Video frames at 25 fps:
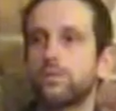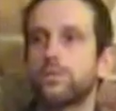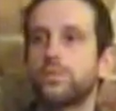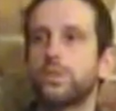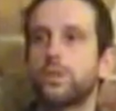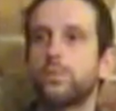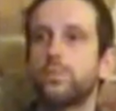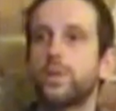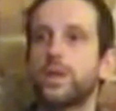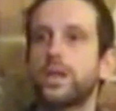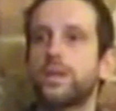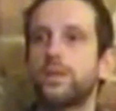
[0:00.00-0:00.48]
the
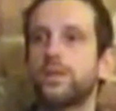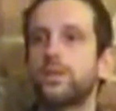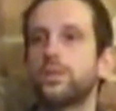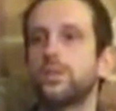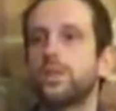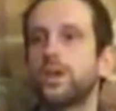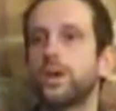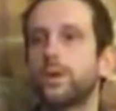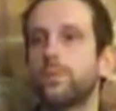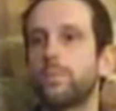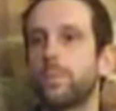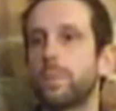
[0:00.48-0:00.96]
opinion
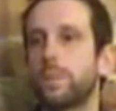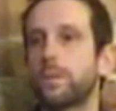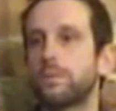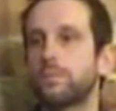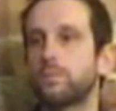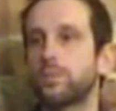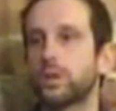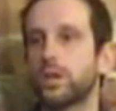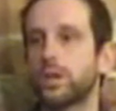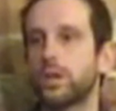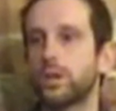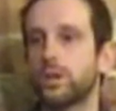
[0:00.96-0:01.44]
that
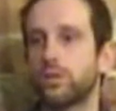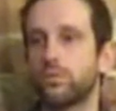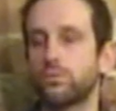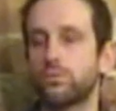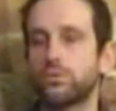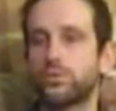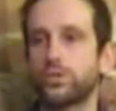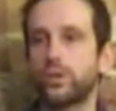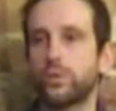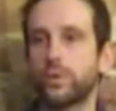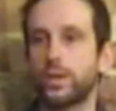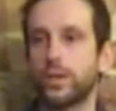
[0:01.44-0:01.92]

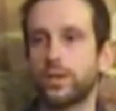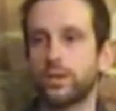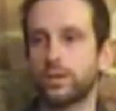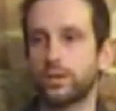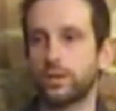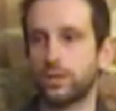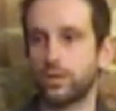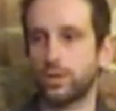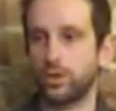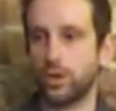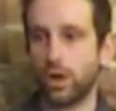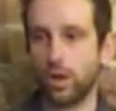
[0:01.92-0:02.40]
doing
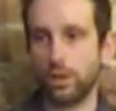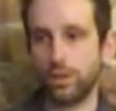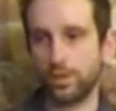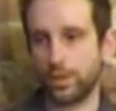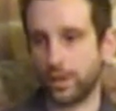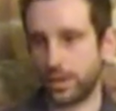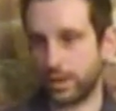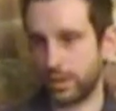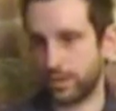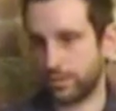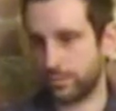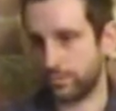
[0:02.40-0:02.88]

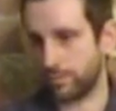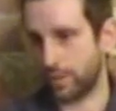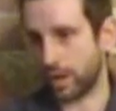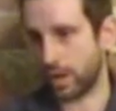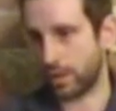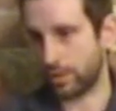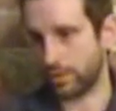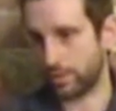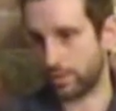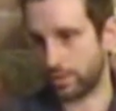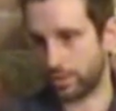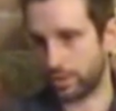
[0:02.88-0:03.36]
nothing
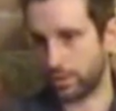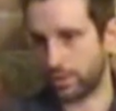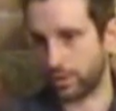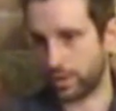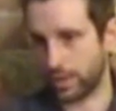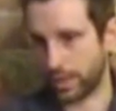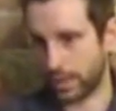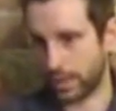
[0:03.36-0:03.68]
rather than going